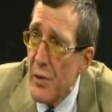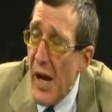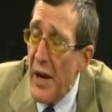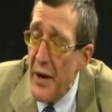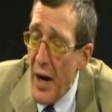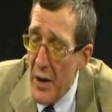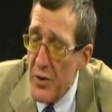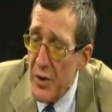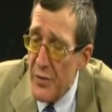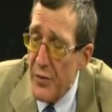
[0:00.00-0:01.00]
and not
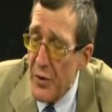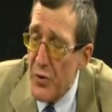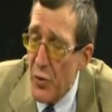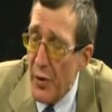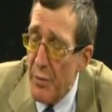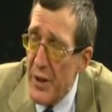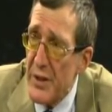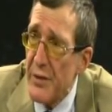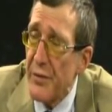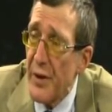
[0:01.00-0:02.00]
just for a short
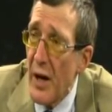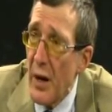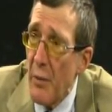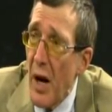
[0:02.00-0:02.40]
piece of time.